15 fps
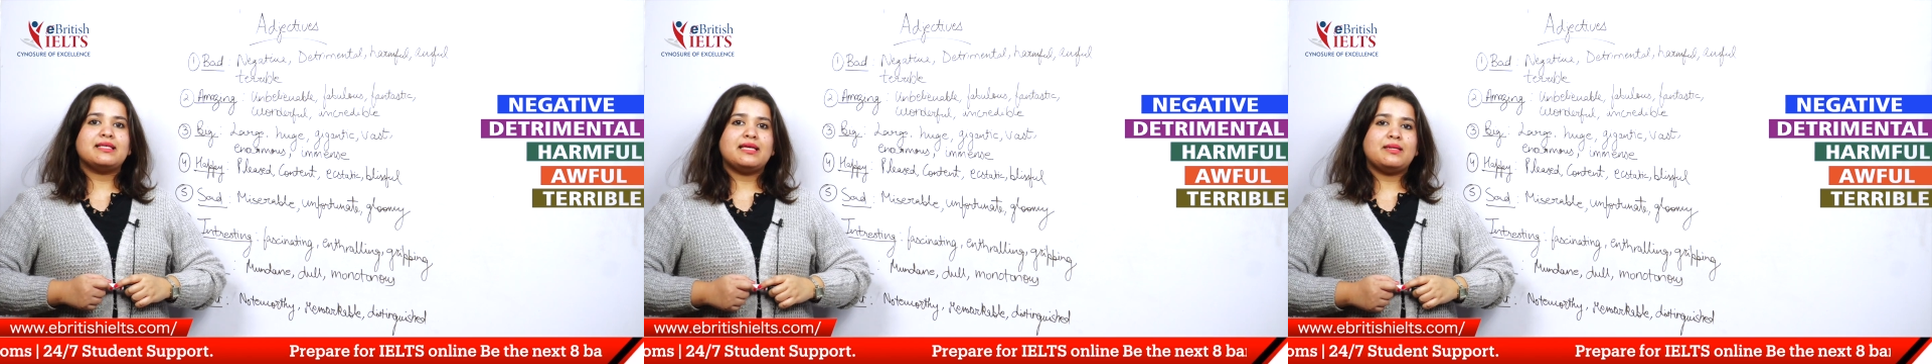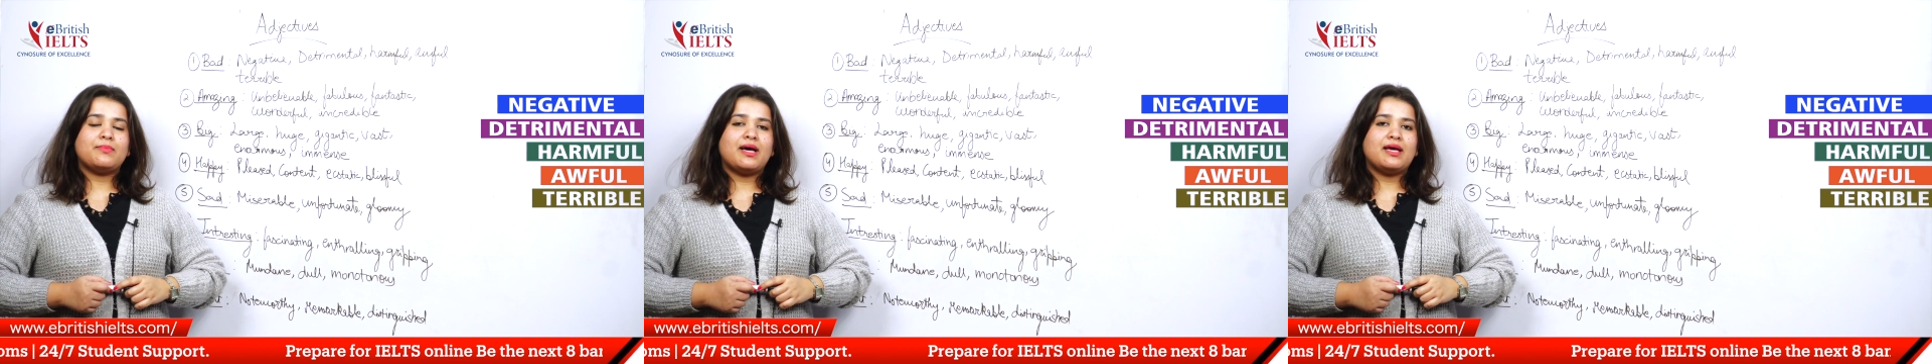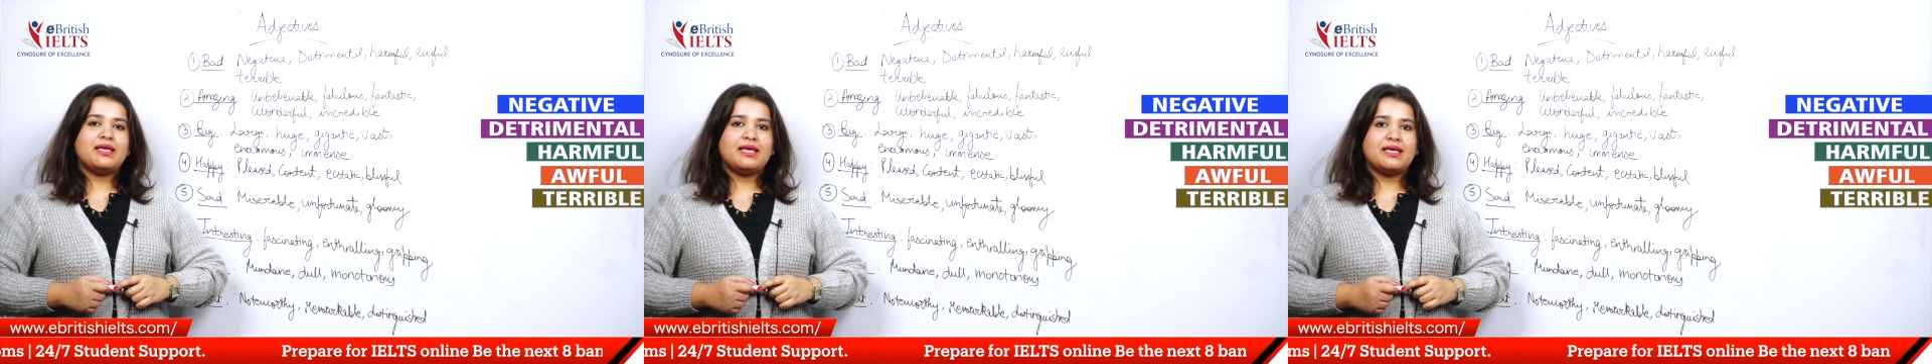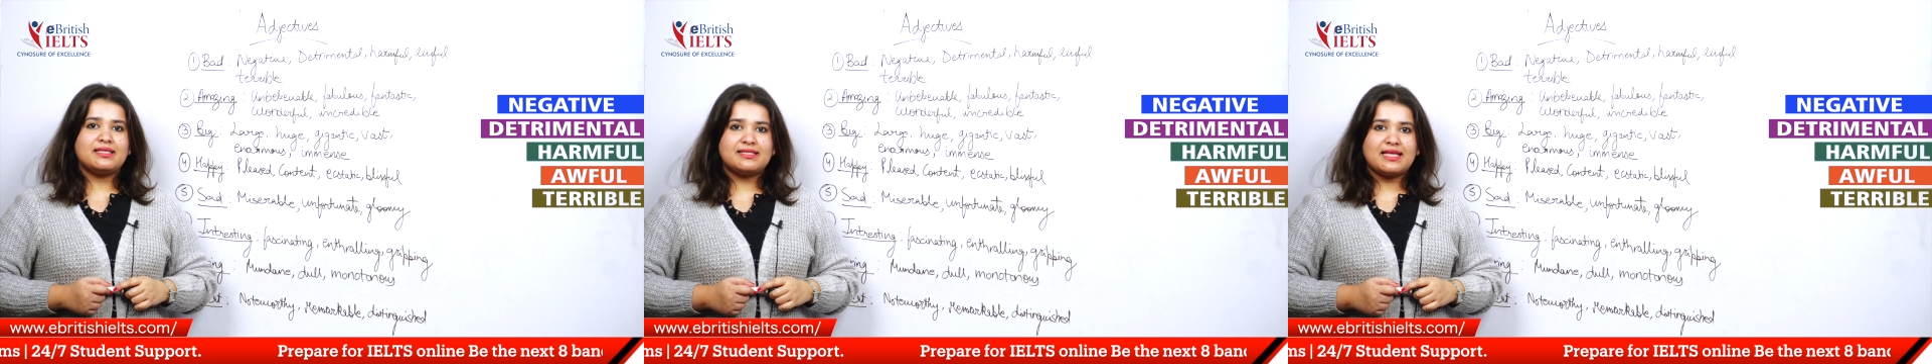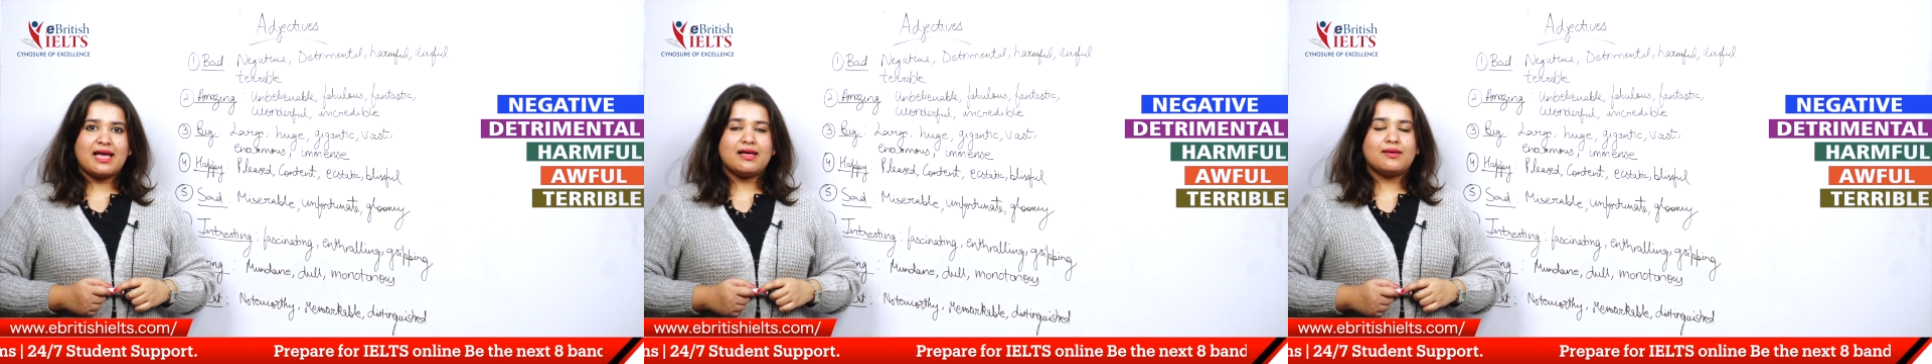in my
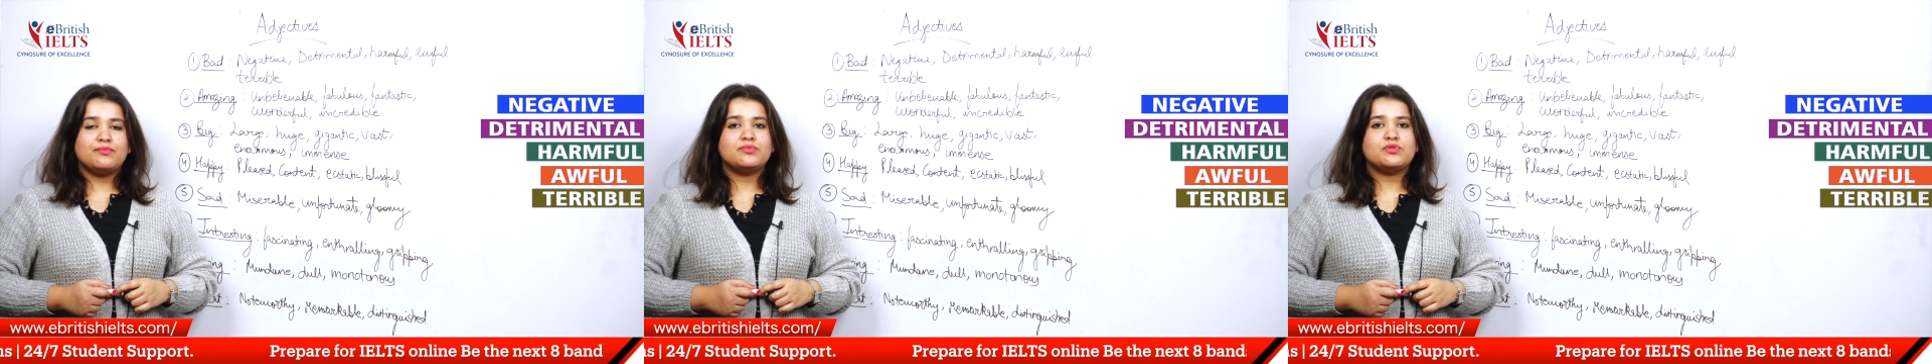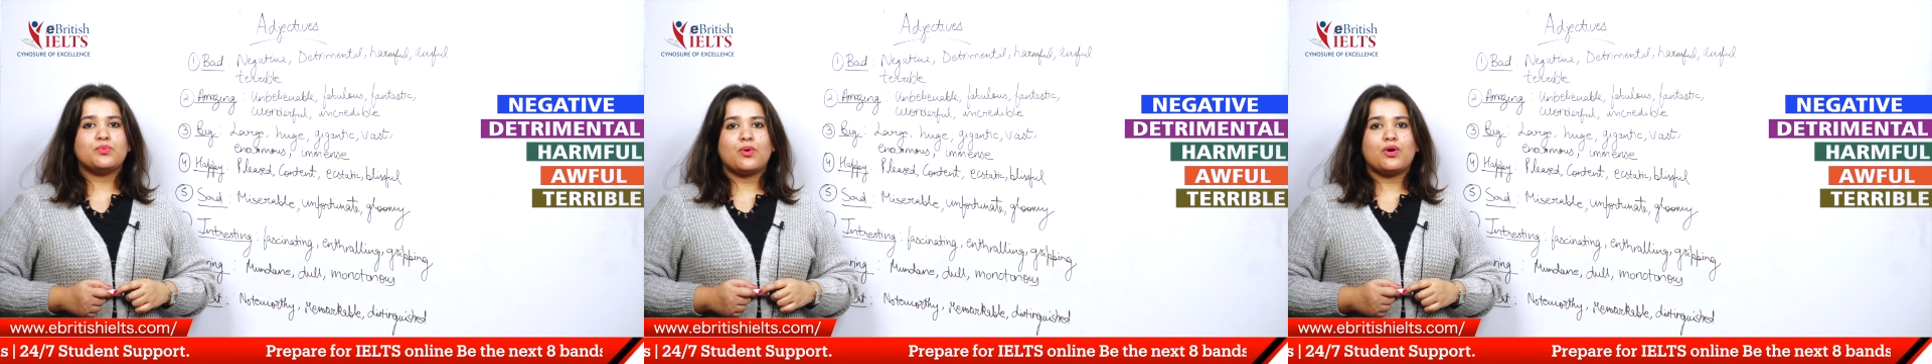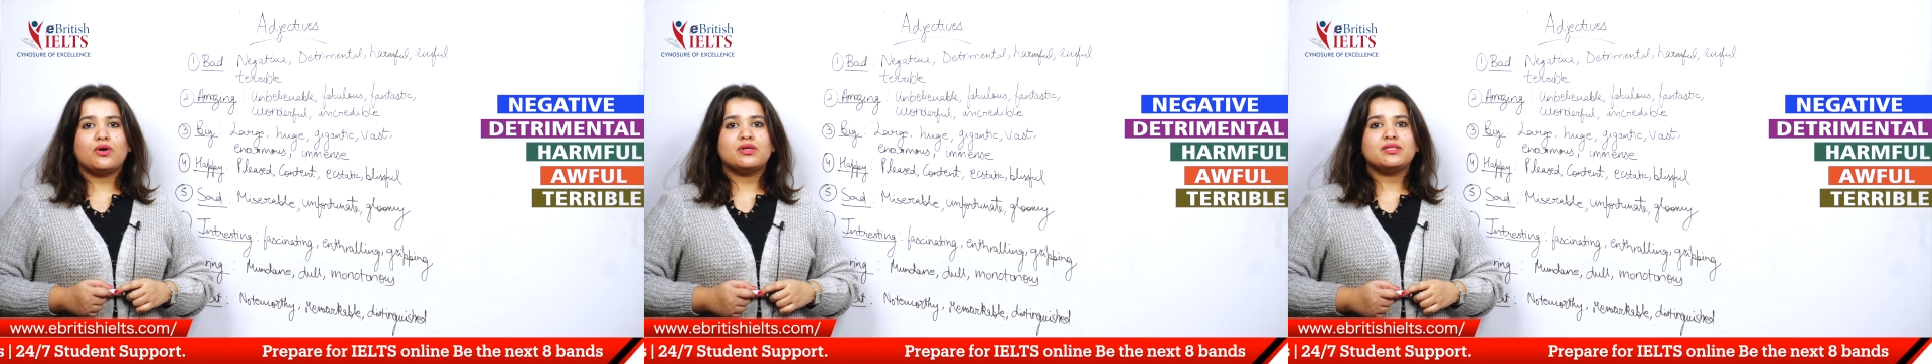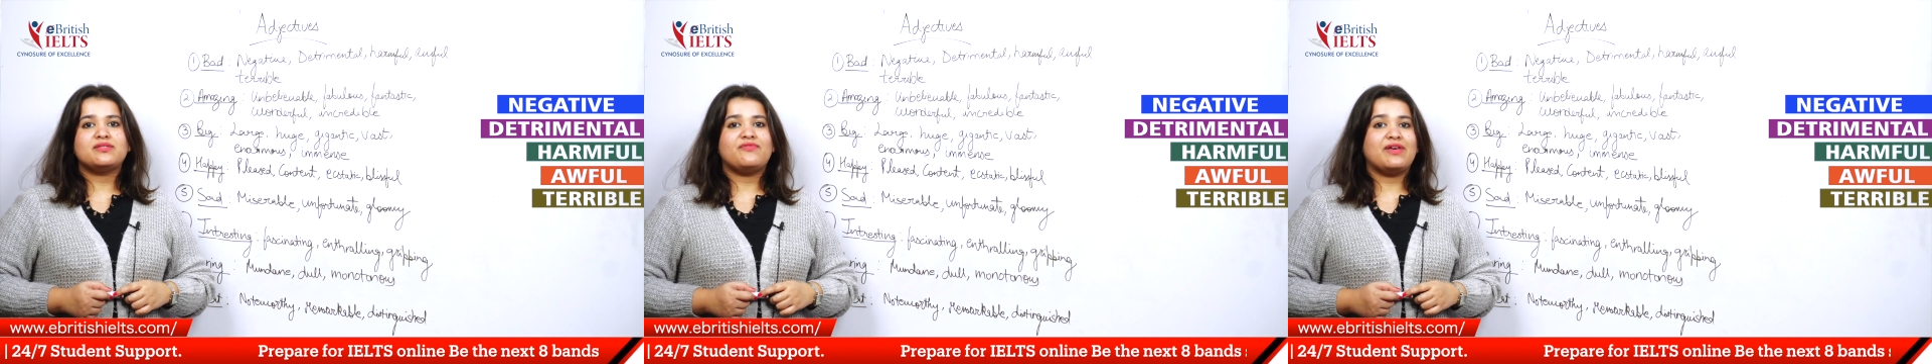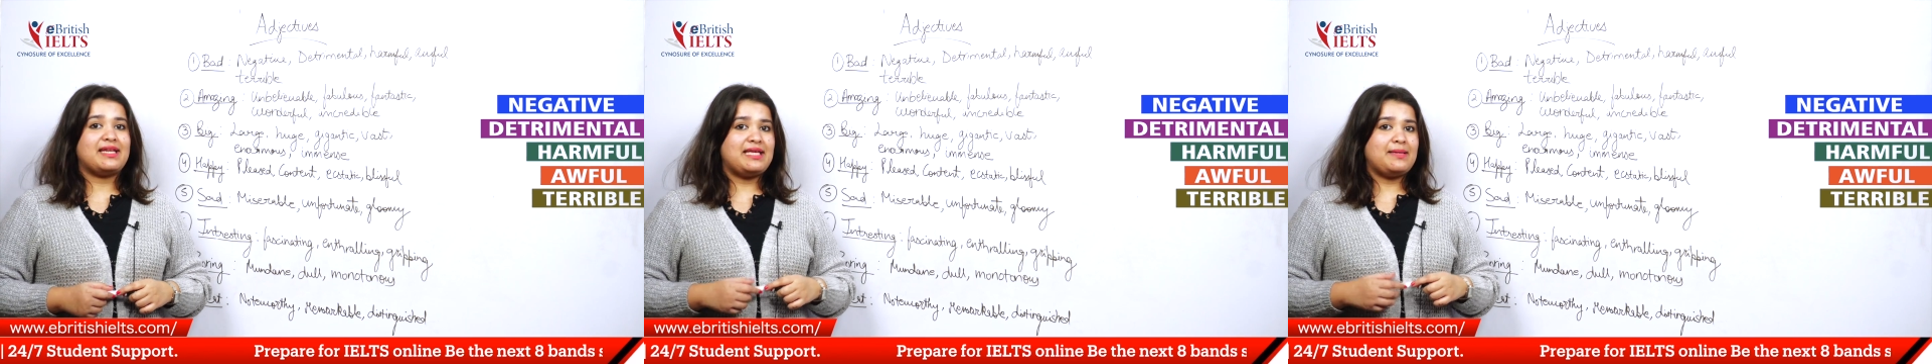exams was
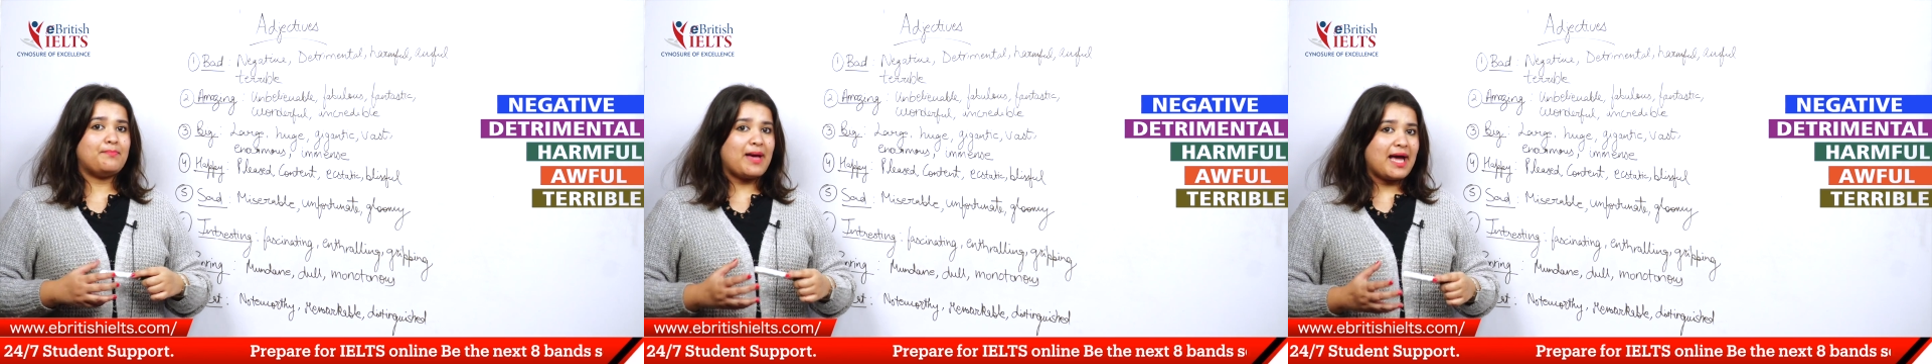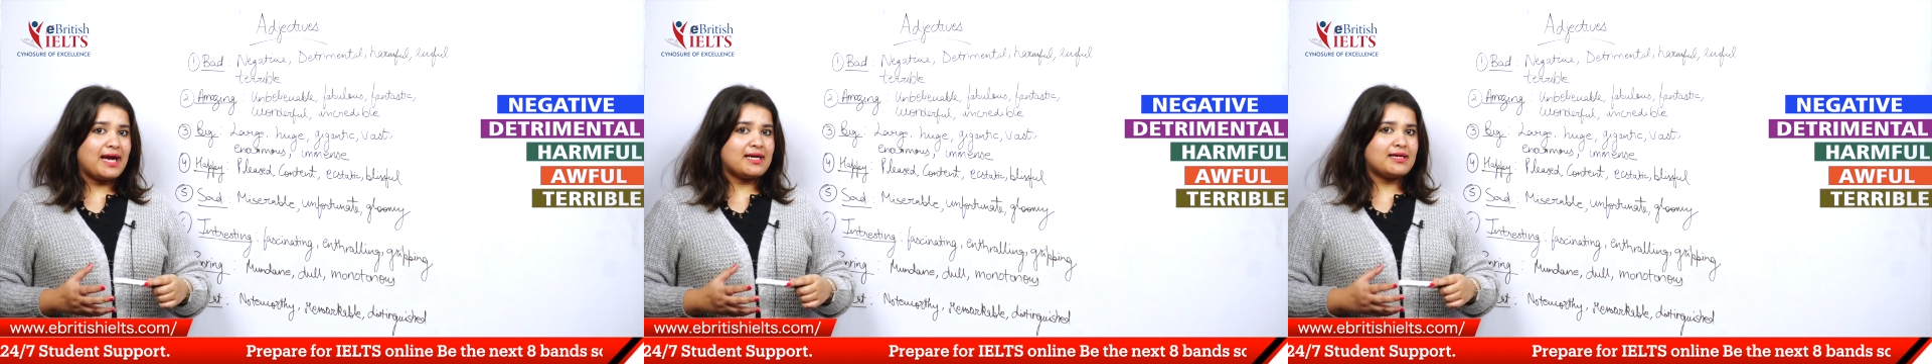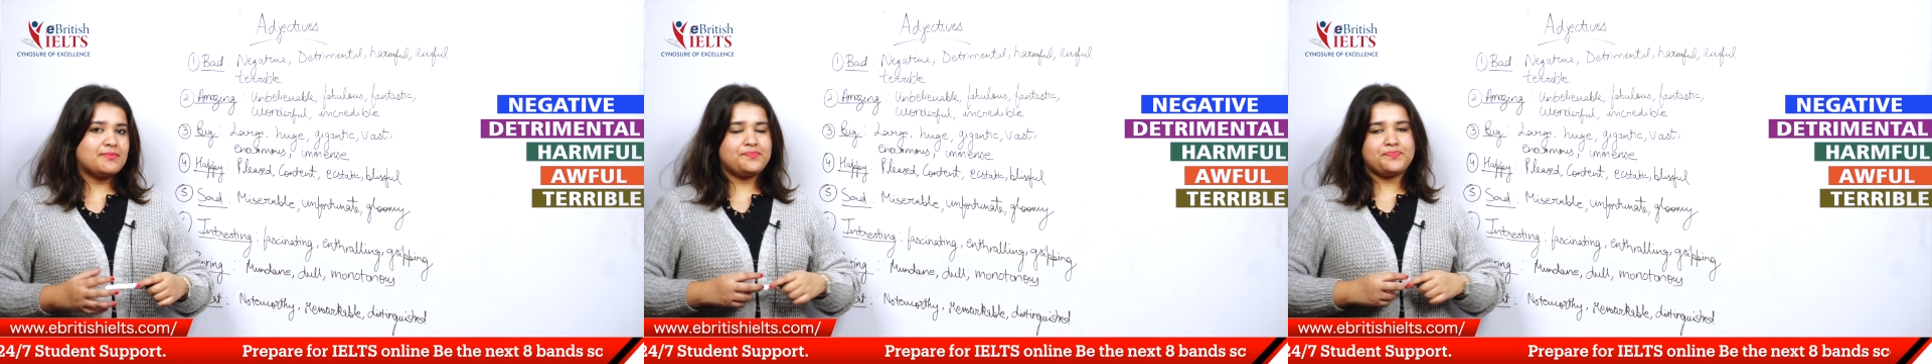very bad.